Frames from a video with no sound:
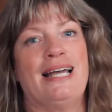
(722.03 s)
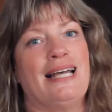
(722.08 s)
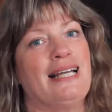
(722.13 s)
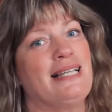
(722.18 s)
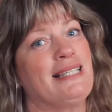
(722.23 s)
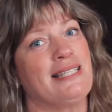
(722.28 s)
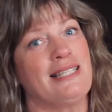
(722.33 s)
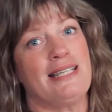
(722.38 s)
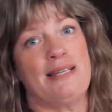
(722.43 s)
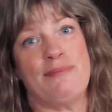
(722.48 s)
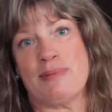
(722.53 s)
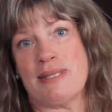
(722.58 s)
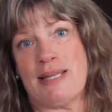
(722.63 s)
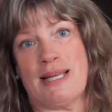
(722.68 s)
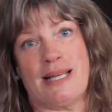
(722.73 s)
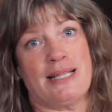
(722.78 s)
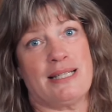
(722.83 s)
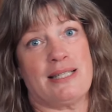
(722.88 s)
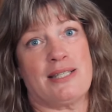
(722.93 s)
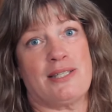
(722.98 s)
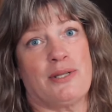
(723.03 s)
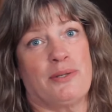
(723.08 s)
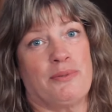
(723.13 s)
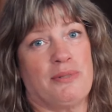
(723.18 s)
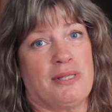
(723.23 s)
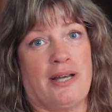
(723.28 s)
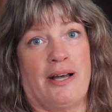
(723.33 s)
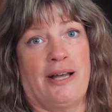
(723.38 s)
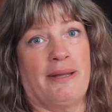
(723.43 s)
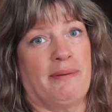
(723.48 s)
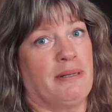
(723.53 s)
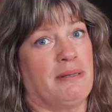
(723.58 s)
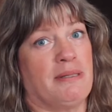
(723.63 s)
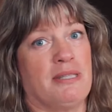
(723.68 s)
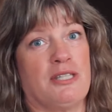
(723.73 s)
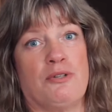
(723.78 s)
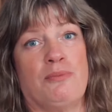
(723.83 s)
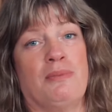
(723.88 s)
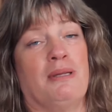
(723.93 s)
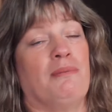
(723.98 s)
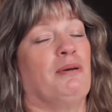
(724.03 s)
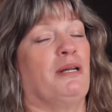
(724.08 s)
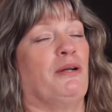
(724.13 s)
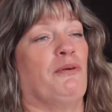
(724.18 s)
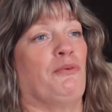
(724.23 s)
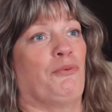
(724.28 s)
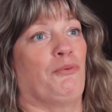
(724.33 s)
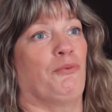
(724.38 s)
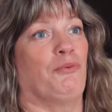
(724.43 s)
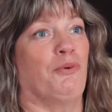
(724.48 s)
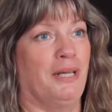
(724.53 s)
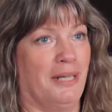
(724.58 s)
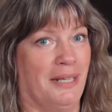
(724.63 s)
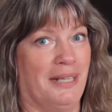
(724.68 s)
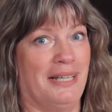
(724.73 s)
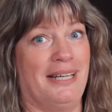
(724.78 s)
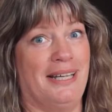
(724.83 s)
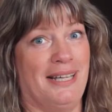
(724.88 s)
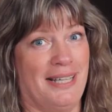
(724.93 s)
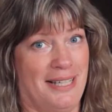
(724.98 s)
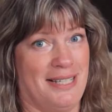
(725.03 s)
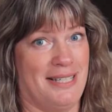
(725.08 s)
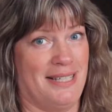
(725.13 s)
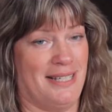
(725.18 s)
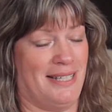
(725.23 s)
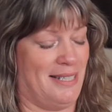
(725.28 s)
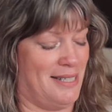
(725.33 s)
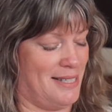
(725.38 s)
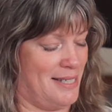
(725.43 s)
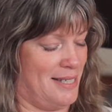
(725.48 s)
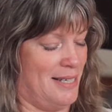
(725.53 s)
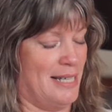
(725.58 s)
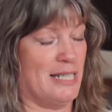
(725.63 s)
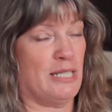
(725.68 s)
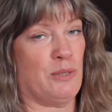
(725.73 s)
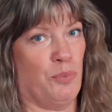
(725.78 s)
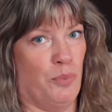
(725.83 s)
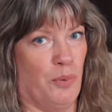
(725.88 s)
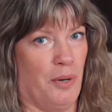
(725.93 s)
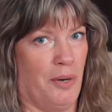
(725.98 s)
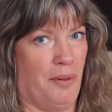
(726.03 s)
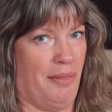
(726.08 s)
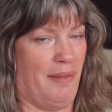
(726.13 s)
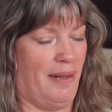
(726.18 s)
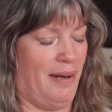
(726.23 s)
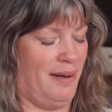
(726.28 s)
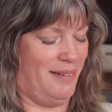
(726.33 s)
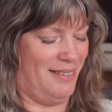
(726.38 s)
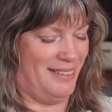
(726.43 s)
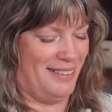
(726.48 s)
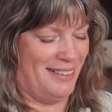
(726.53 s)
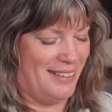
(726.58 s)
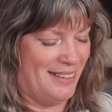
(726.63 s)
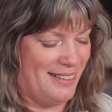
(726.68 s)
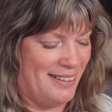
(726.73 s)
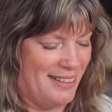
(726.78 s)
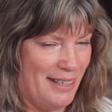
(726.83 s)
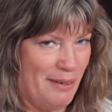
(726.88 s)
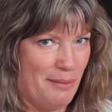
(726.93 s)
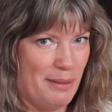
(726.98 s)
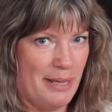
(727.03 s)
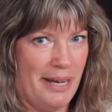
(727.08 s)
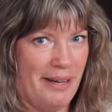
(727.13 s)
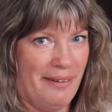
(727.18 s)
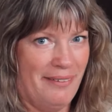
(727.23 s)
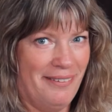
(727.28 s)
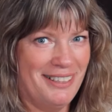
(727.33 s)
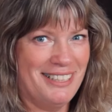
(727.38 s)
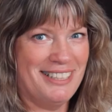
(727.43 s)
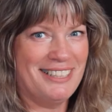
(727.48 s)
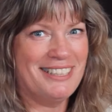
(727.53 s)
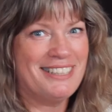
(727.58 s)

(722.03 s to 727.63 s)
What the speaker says: It seems like it's so time consuming, but it really isn't. It's worth it. Here we go.